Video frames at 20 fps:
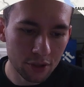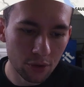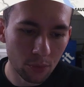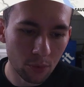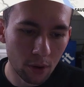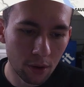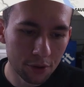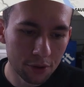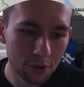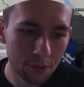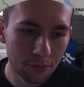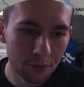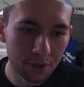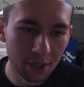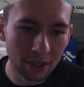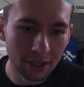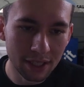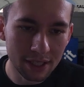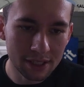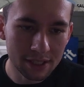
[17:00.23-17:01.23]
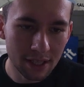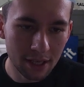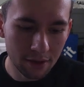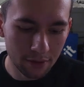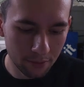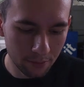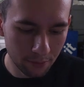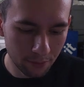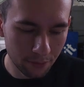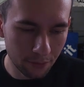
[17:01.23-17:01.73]
to Walter for the list
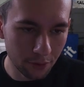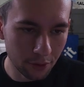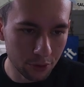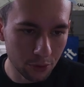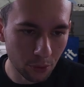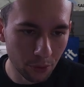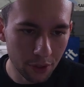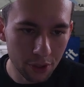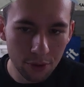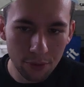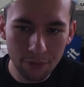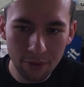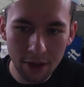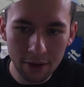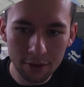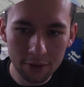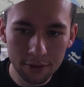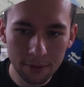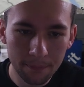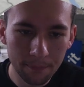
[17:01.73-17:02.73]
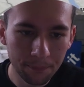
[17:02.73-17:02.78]
for the tool that you found.